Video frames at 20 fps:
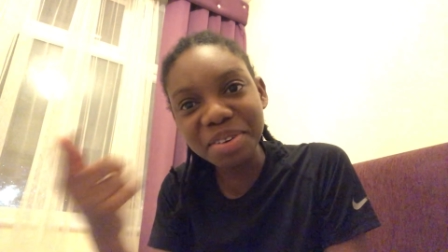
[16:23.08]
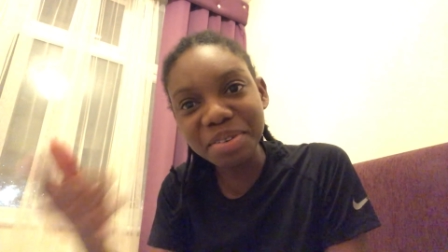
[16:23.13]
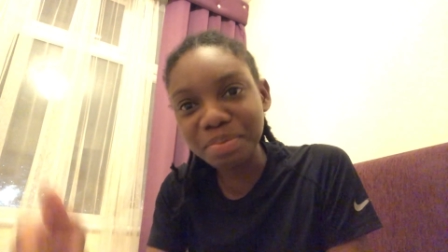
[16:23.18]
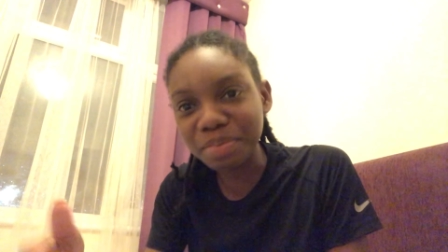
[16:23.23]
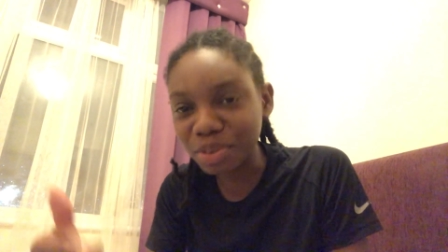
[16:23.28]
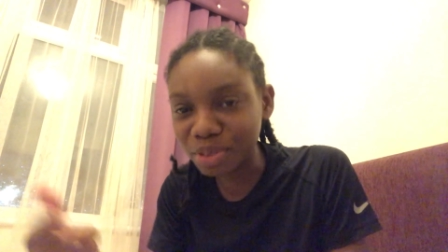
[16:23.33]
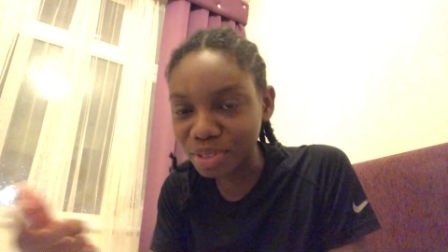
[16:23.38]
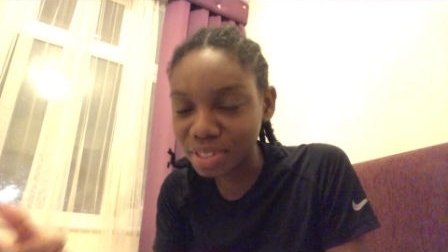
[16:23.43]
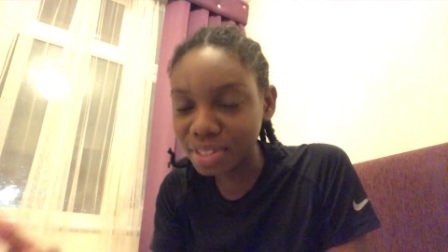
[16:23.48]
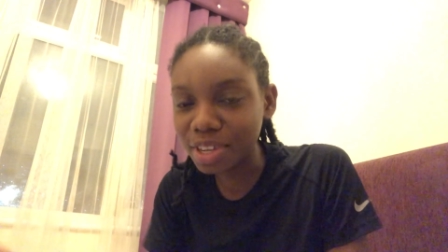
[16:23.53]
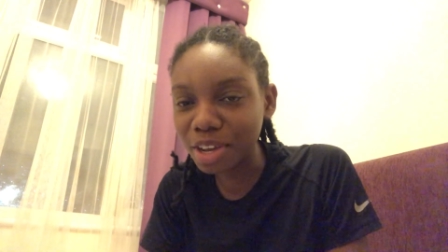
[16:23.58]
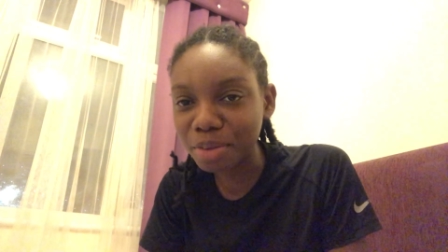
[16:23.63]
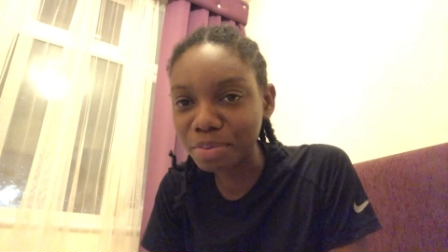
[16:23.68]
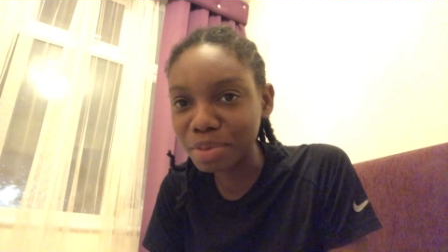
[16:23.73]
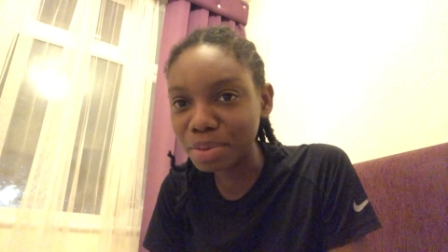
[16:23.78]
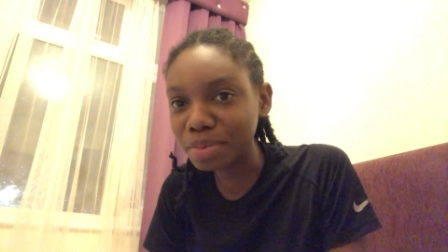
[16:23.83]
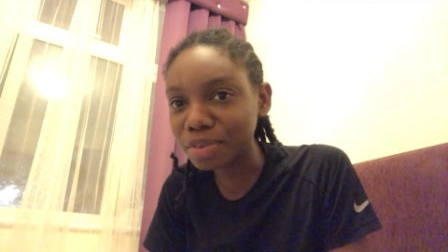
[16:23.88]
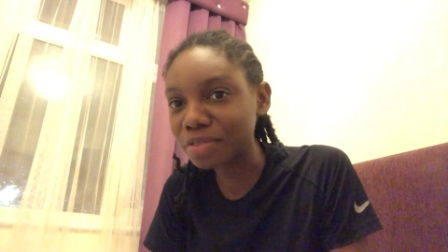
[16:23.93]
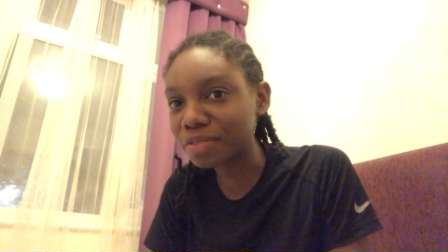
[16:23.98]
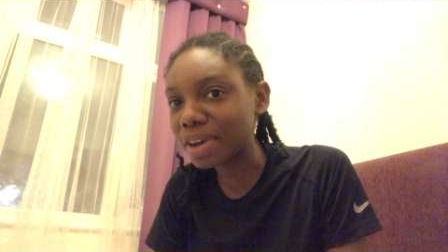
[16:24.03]
will tell me
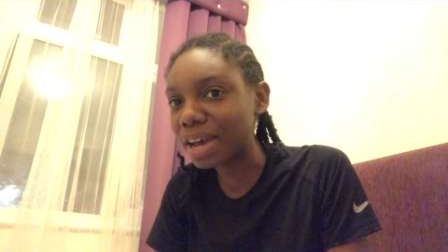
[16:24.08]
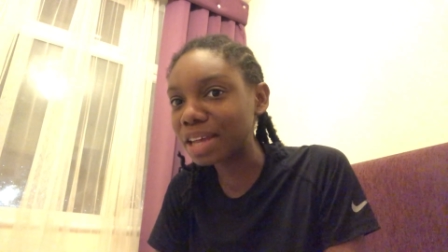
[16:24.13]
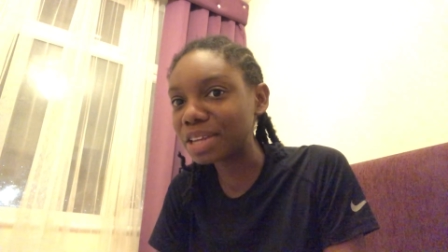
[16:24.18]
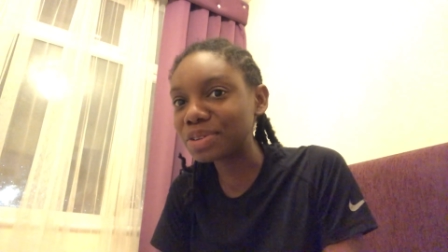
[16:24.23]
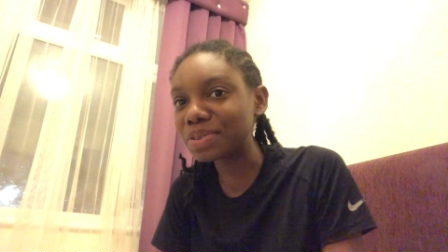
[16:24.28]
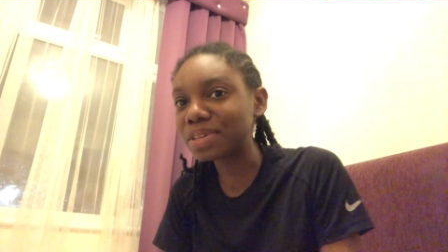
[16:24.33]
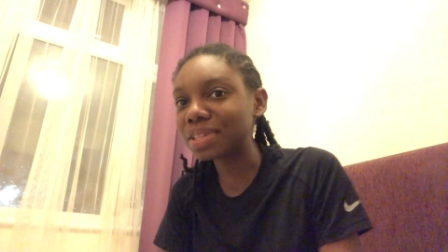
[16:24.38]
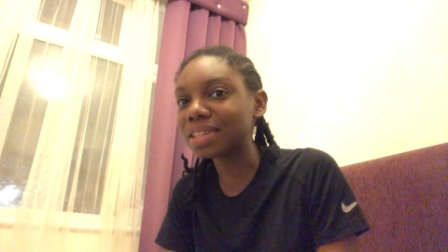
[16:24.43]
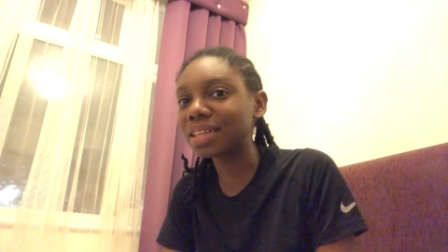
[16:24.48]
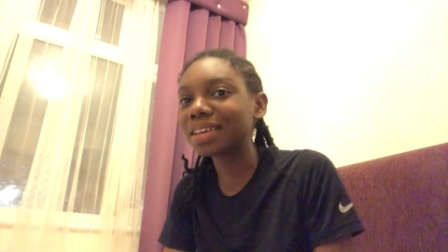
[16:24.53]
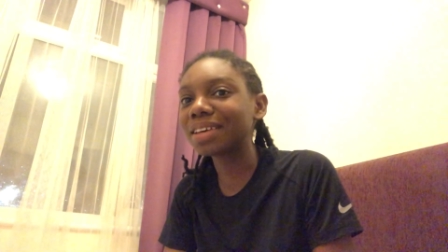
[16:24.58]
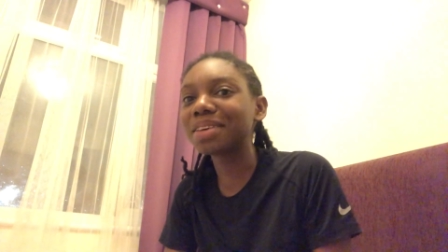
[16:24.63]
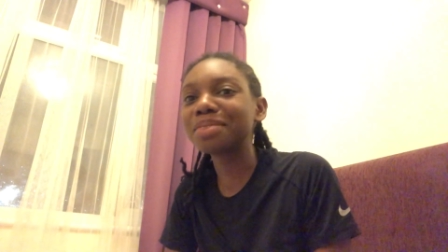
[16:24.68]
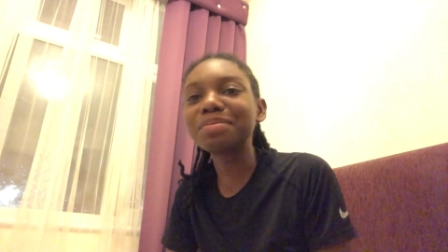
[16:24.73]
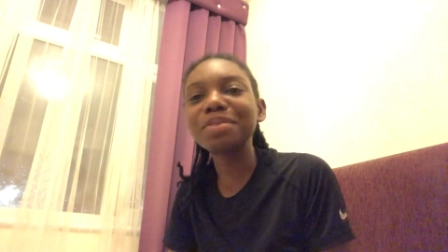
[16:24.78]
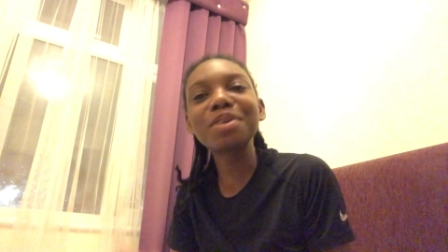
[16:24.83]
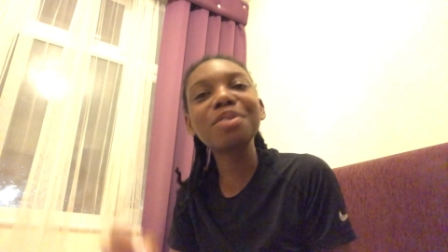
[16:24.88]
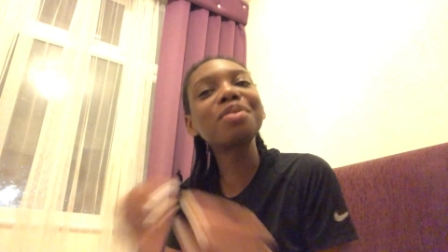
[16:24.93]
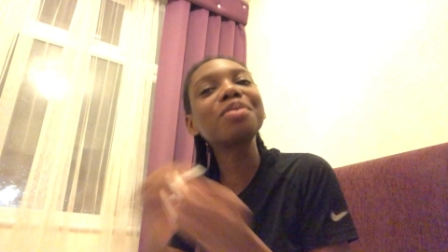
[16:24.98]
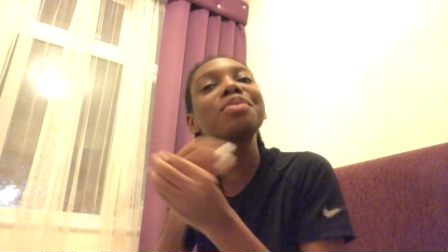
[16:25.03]
before I do it again,
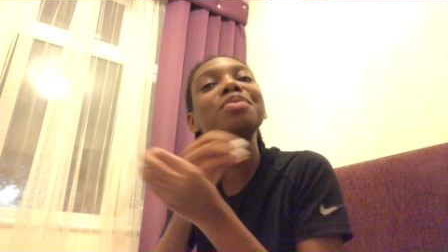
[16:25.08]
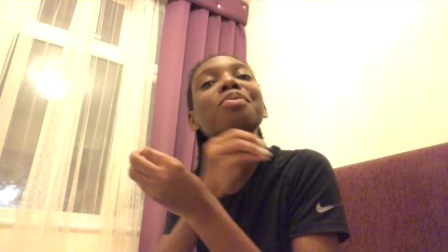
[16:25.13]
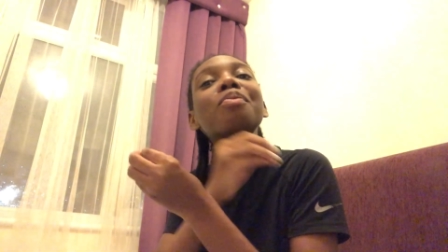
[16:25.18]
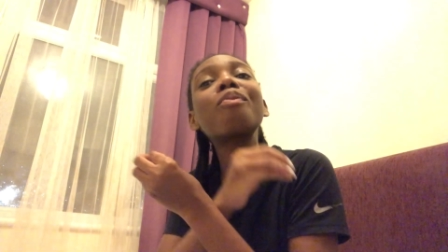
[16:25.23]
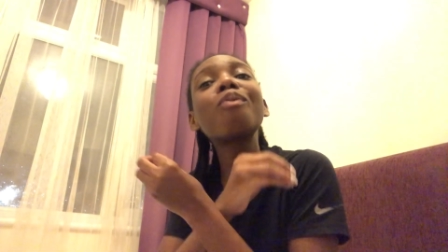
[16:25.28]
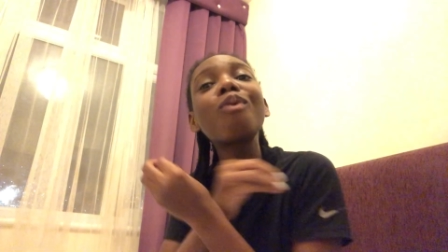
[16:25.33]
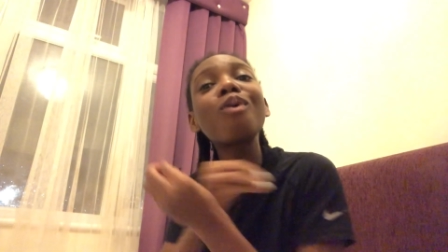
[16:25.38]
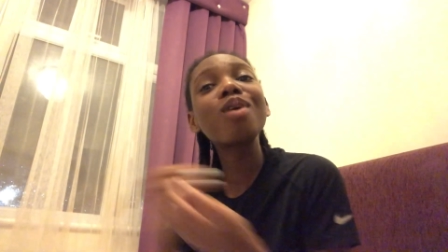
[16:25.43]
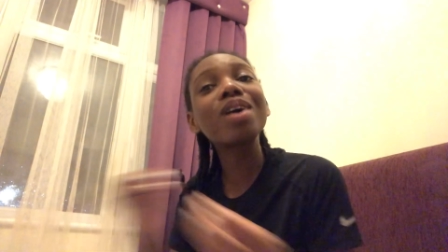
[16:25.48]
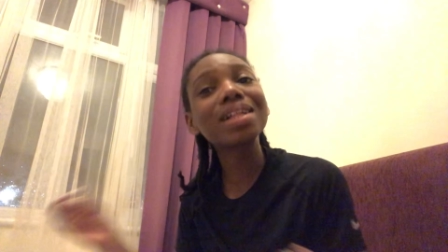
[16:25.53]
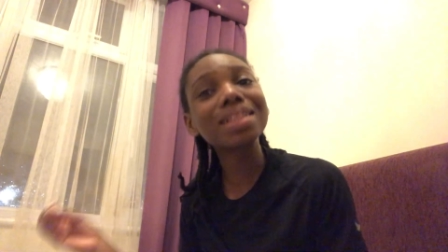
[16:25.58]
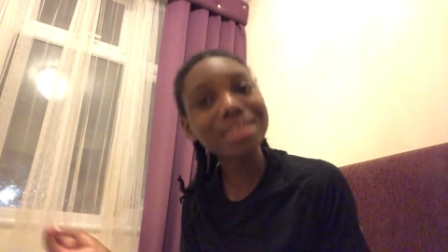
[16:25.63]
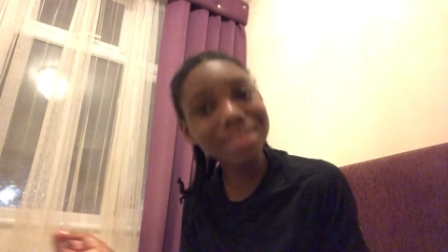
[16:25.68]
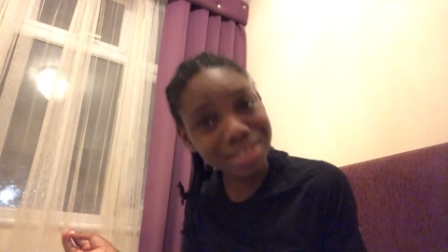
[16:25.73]
because what?